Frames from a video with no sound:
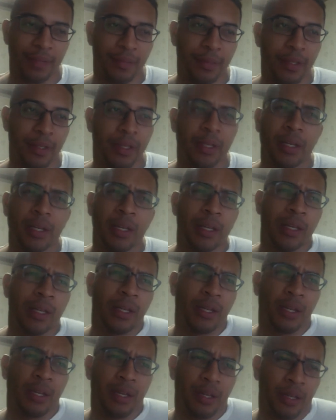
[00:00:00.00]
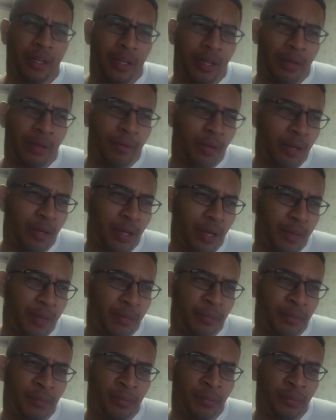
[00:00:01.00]
But it rung up
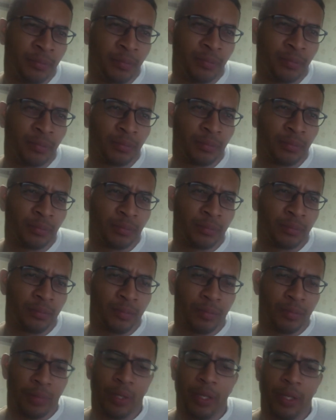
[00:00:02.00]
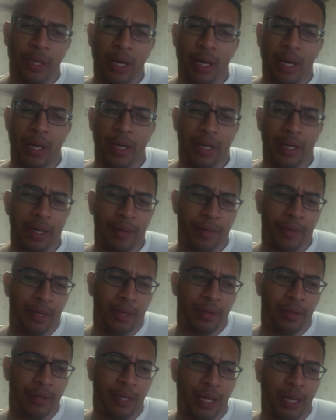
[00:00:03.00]
pretty high. I mean, I
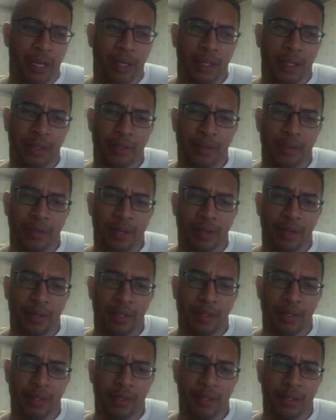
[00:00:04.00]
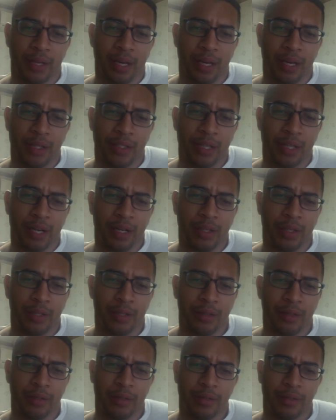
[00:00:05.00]
only had like two donuts and a hot
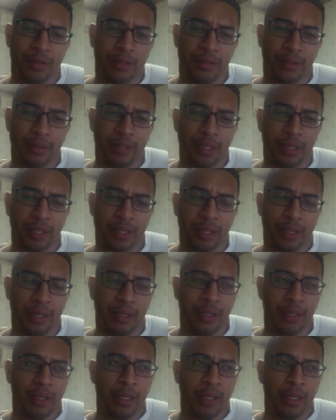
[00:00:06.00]
chocolate or something like that.